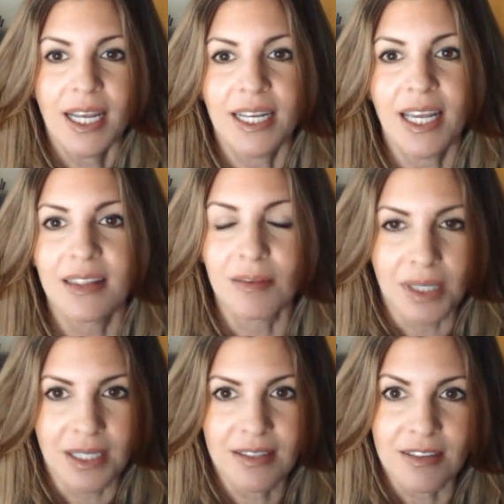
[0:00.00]
and get
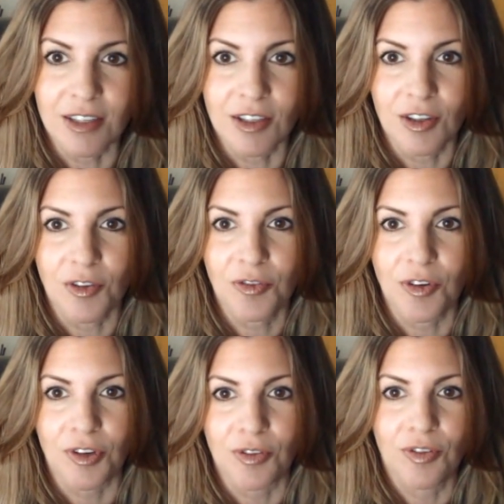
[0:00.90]
them into the, the
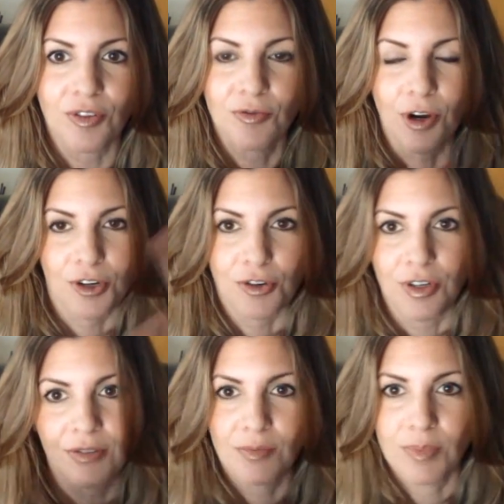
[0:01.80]
front runner
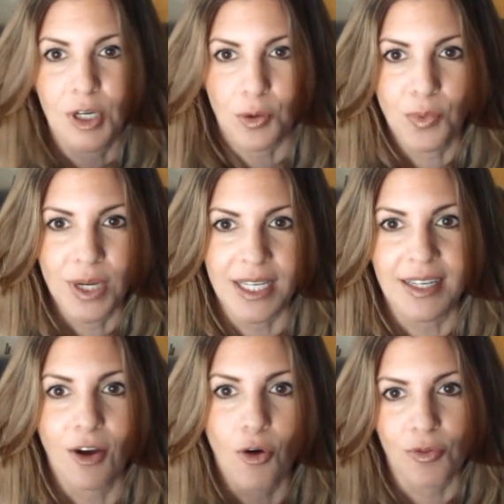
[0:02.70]
and you know
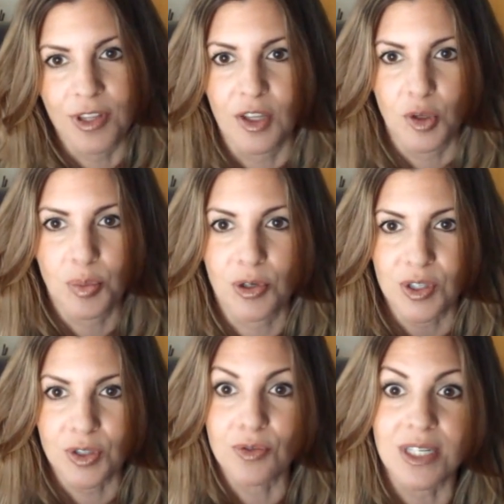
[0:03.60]
win over the other
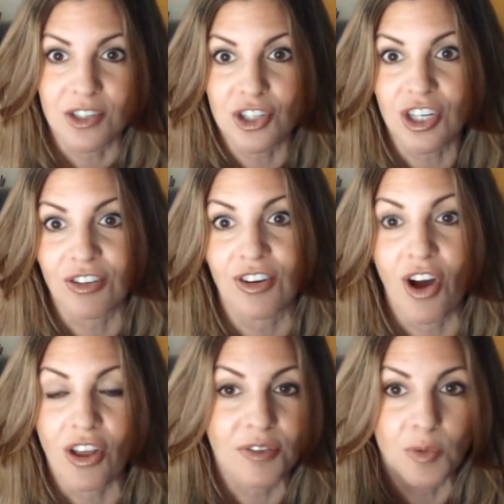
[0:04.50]
person who didn't share at
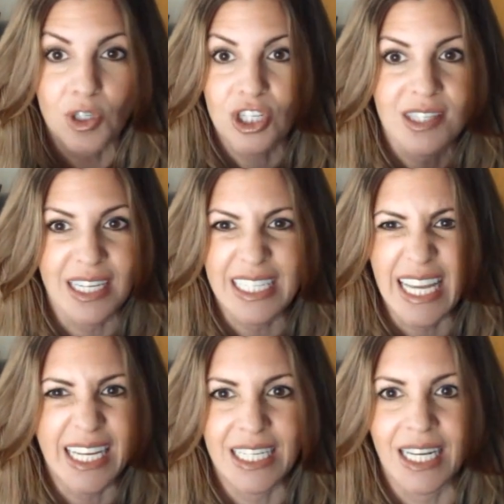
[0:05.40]
all if it was just like
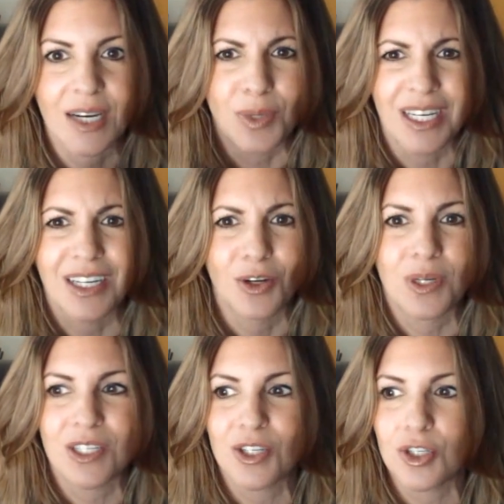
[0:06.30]
neck and neck and we didn't know
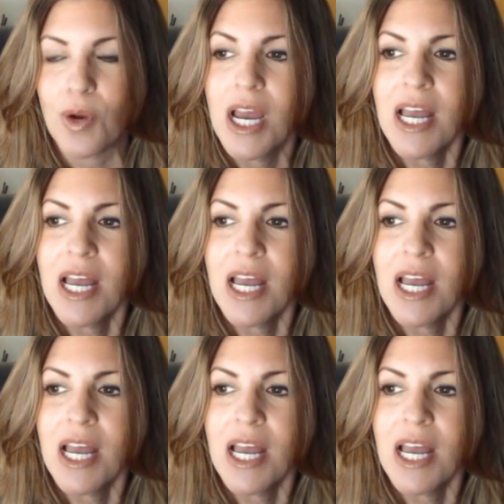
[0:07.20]
what to do